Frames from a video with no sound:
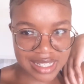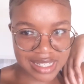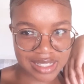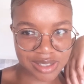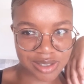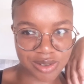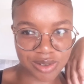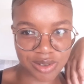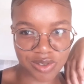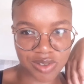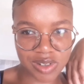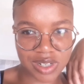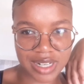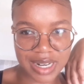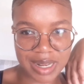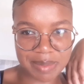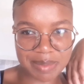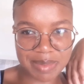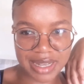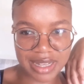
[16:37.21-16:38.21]
So goody
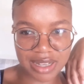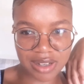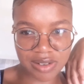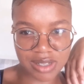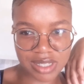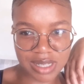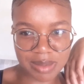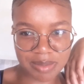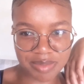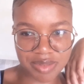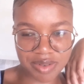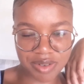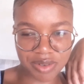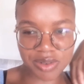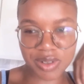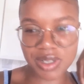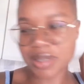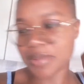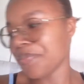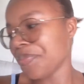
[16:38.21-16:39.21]
late by because I'm
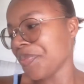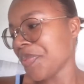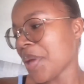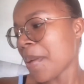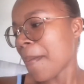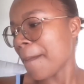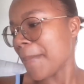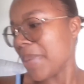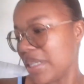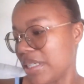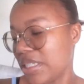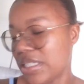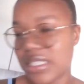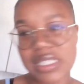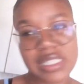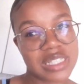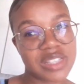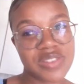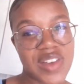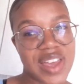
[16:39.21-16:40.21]
broke, but
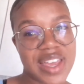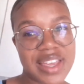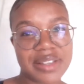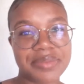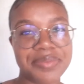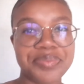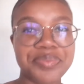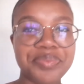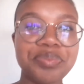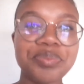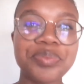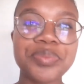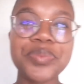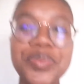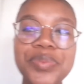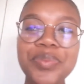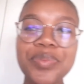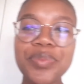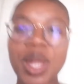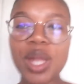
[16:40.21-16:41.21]
it's fine.
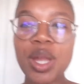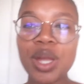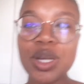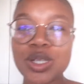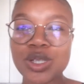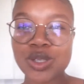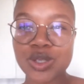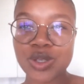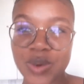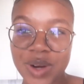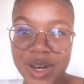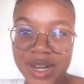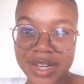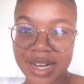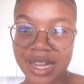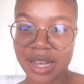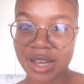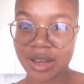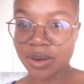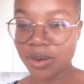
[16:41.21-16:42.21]
So right
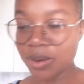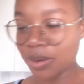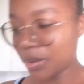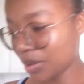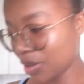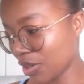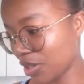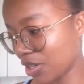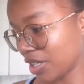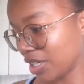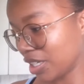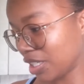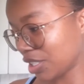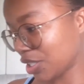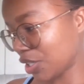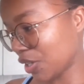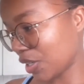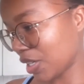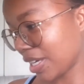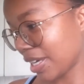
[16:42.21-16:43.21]
now, your girl is
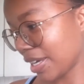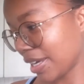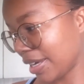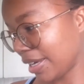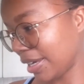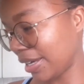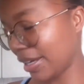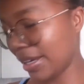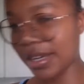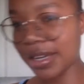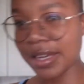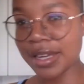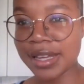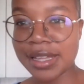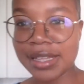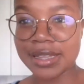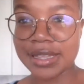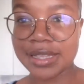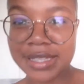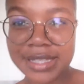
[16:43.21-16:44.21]
cooking.
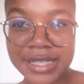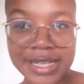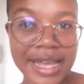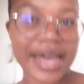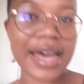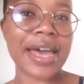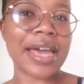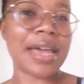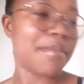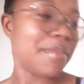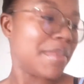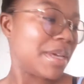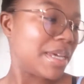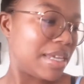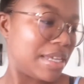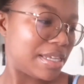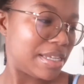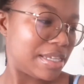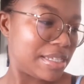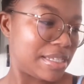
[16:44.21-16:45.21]
The time
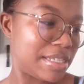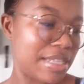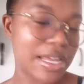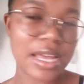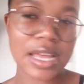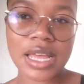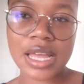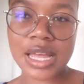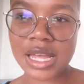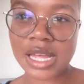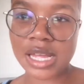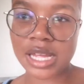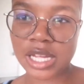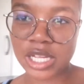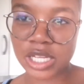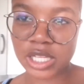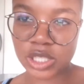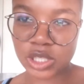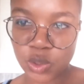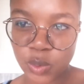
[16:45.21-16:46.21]
is
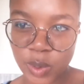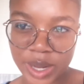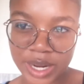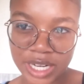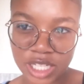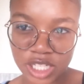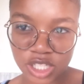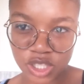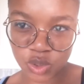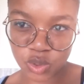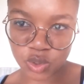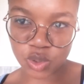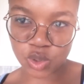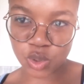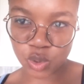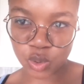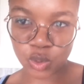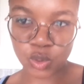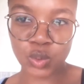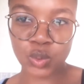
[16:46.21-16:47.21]
20 to
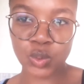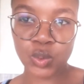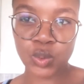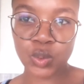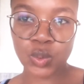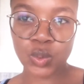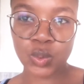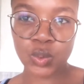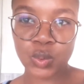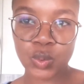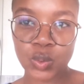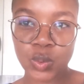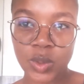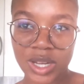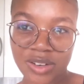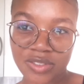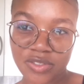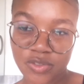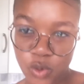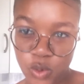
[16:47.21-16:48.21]
2,
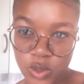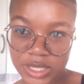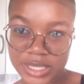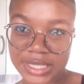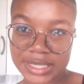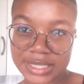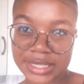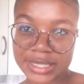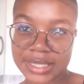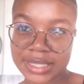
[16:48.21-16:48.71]
1:40.